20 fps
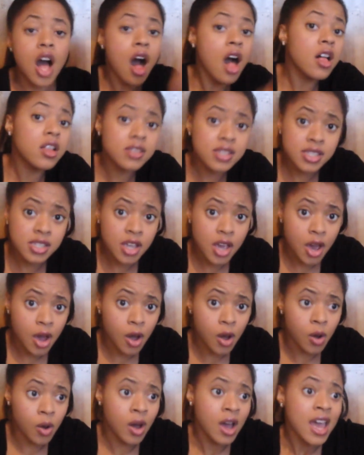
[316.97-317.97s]

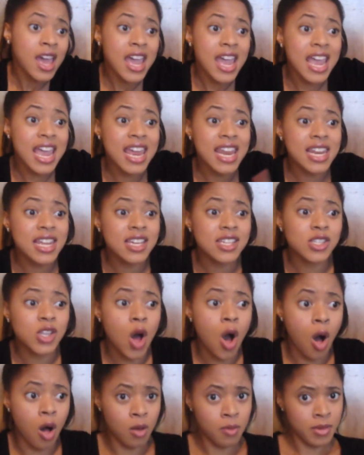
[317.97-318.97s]
Also, it is
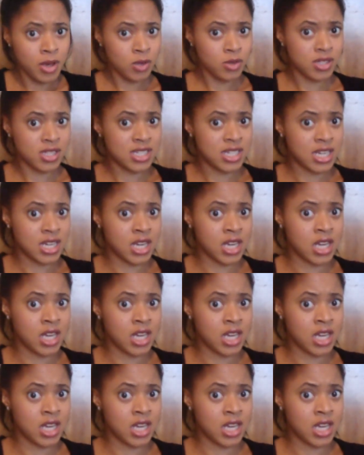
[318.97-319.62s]
almost